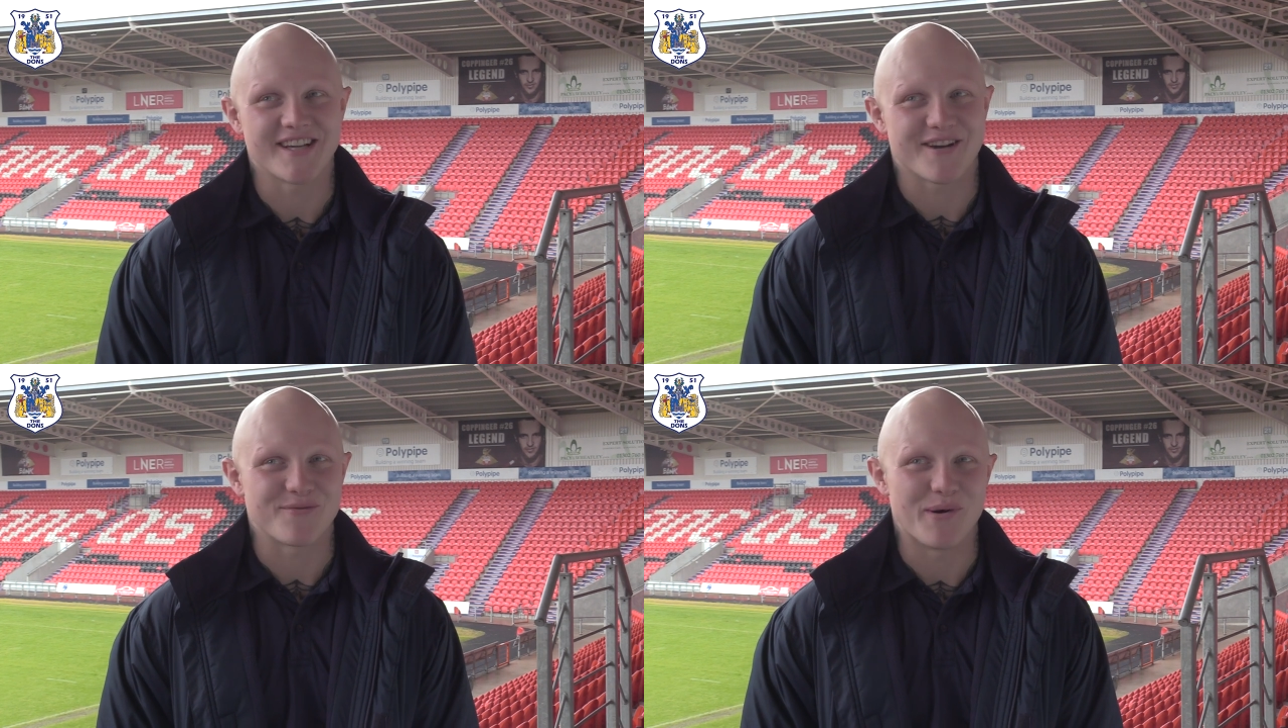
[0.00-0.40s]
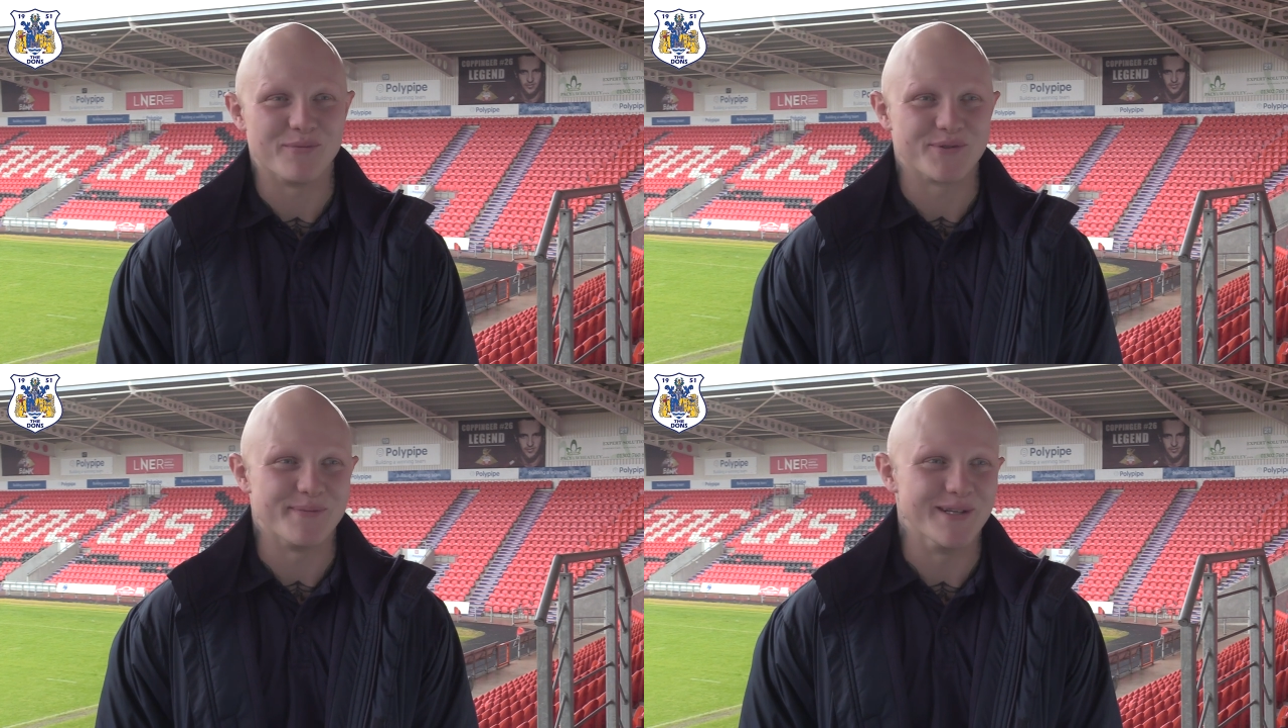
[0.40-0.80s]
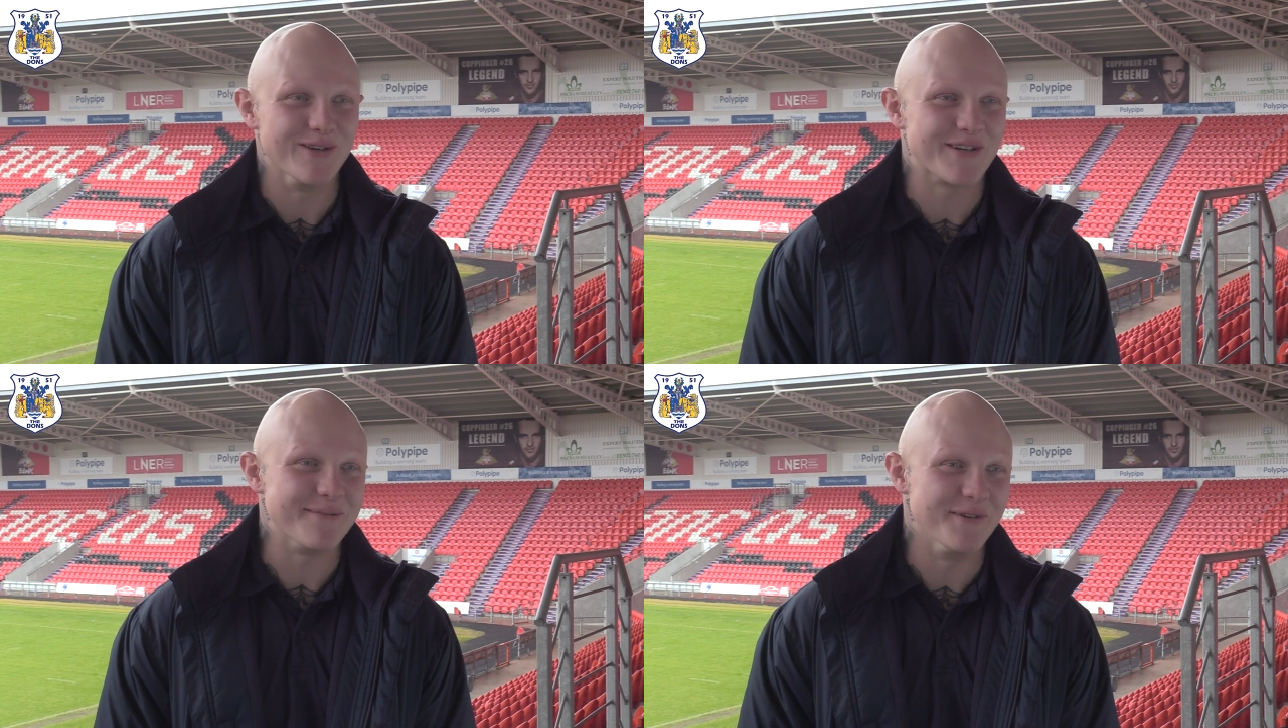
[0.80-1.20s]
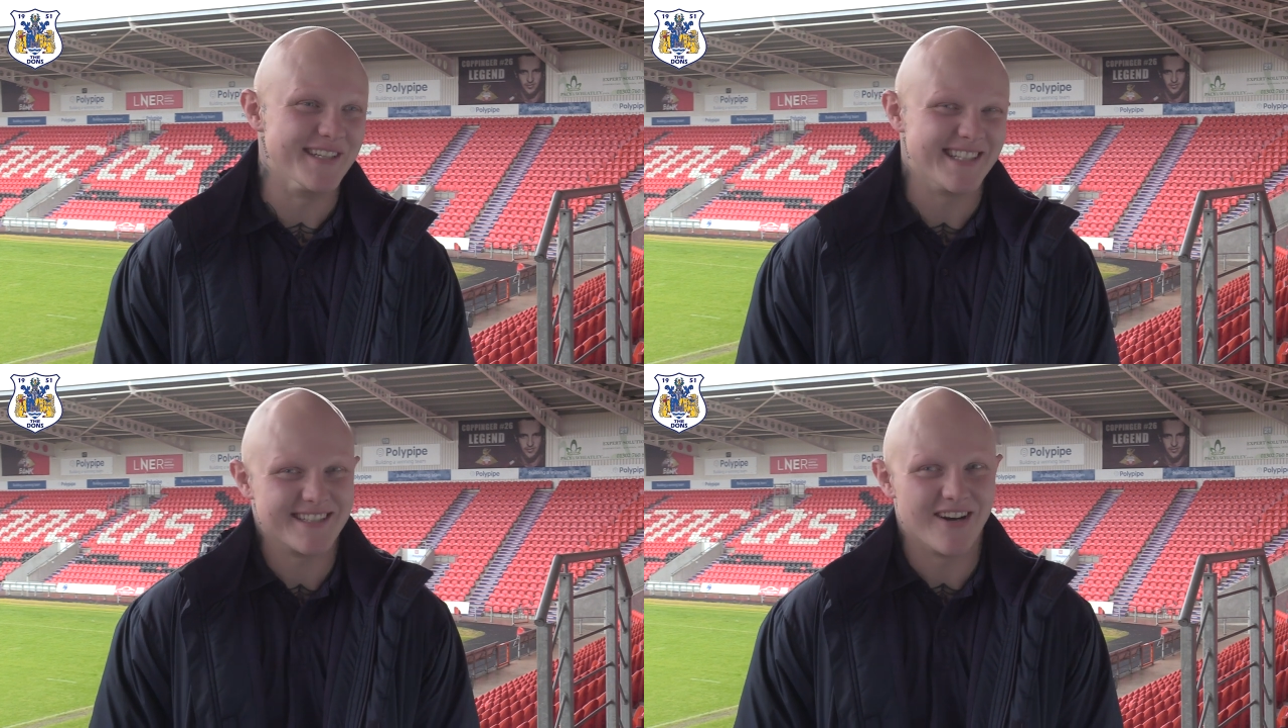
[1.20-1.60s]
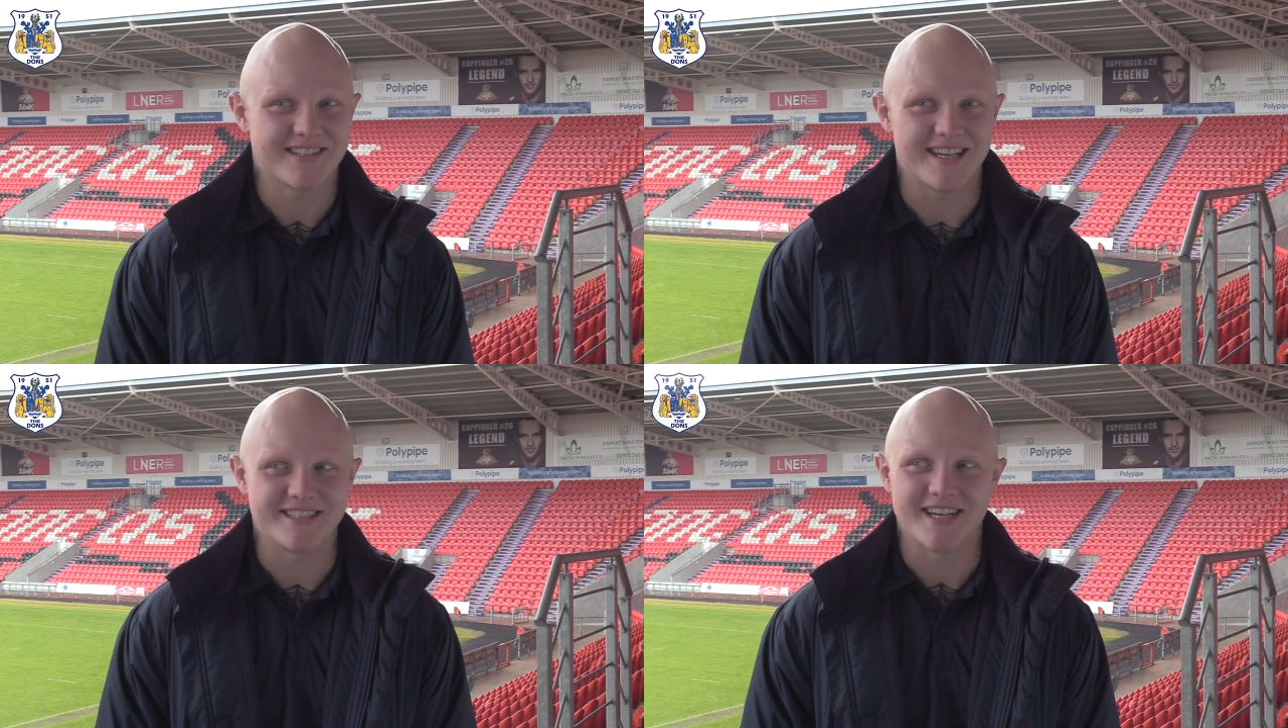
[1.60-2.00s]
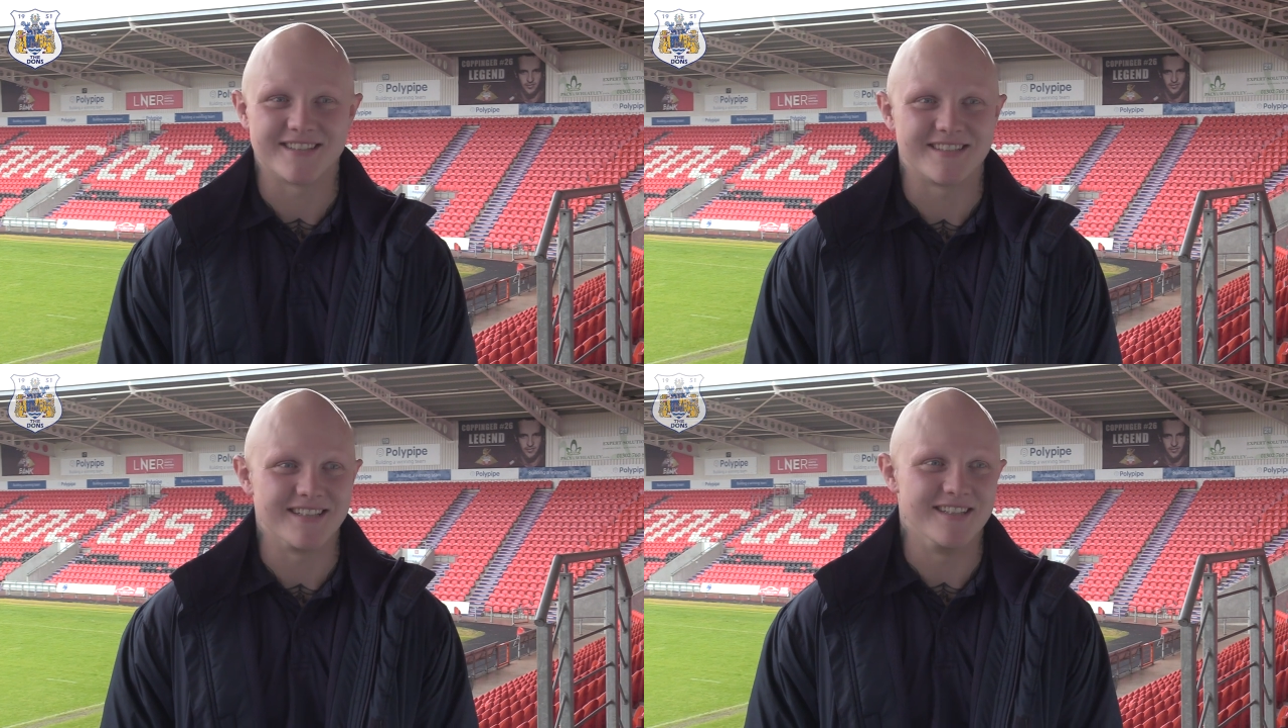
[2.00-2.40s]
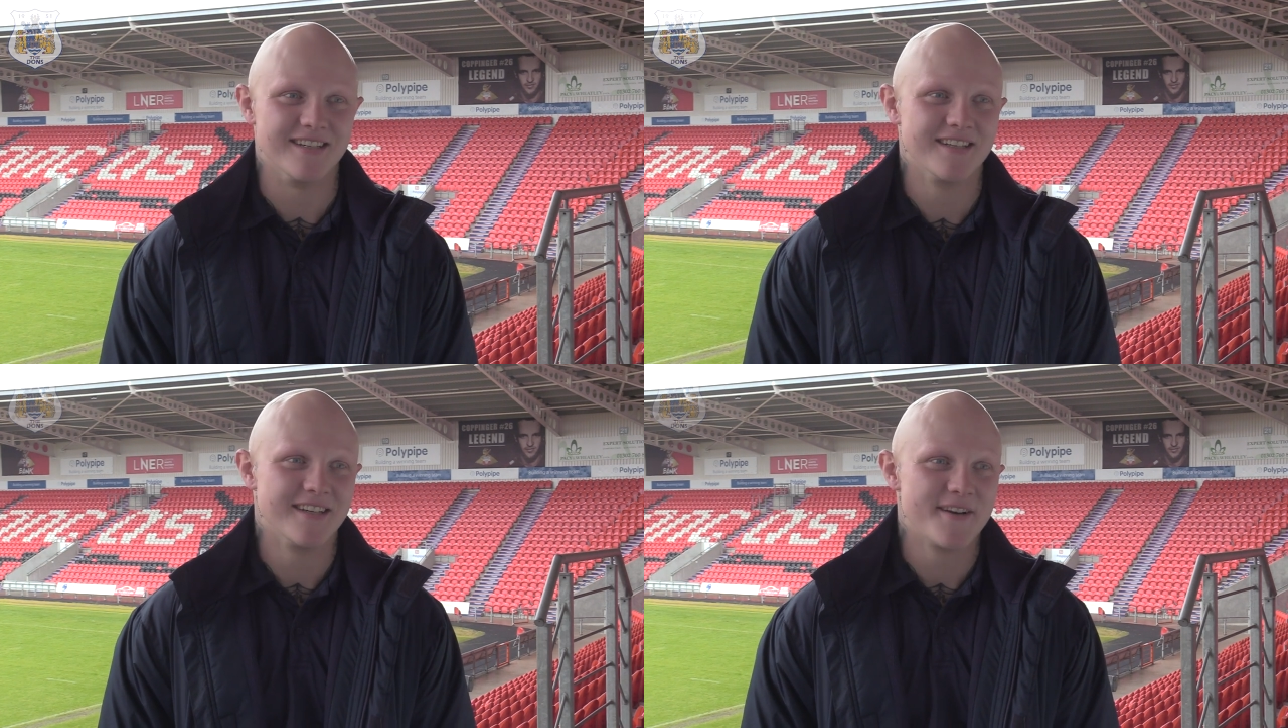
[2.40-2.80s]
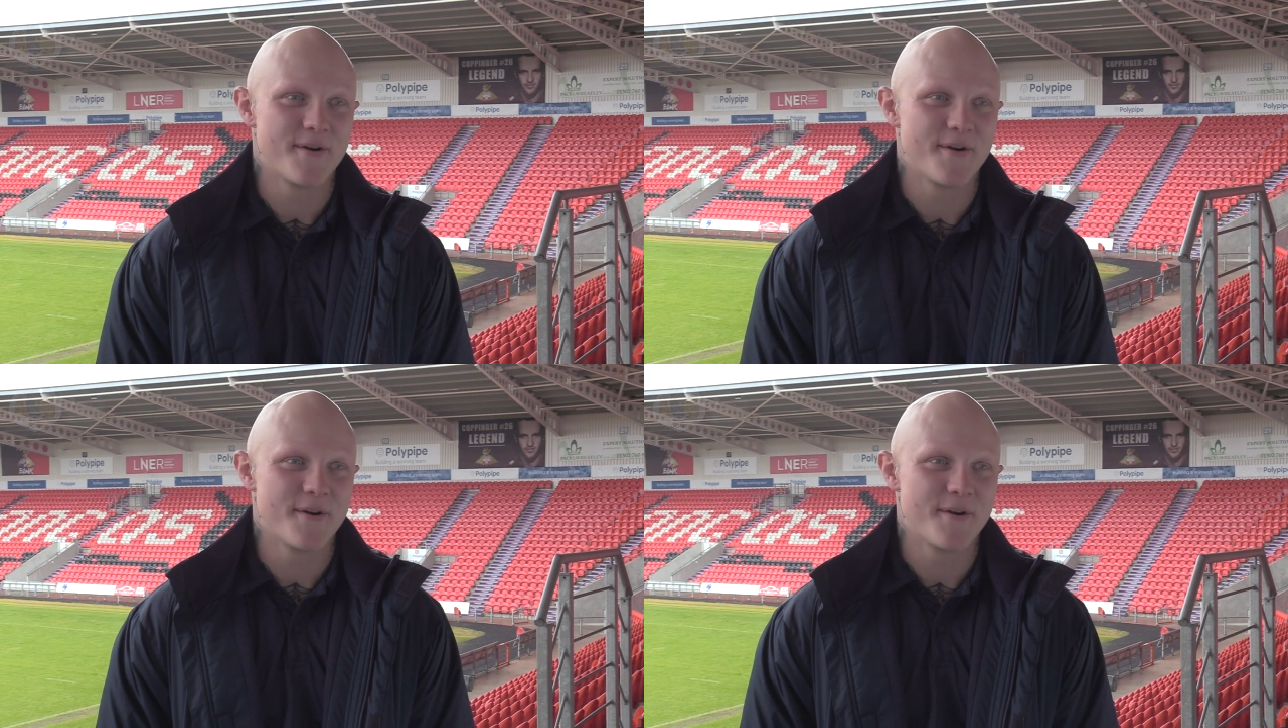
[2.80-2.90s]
second one was a bit lucky, but you've got to take chances, haven't you?